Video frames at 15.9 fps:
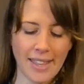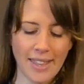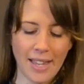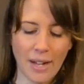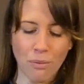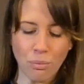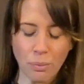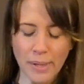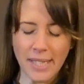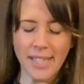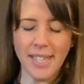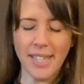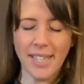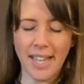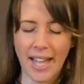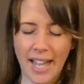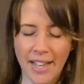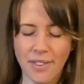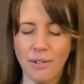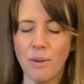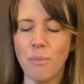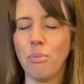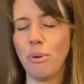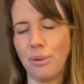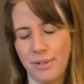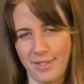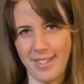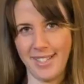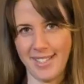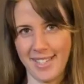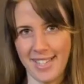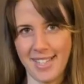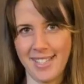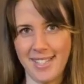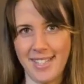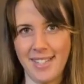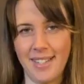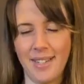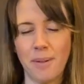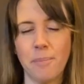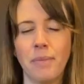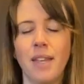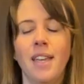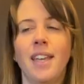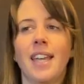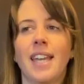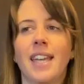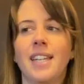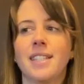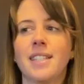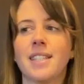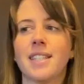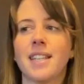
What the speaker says: a really other important thing to consider is,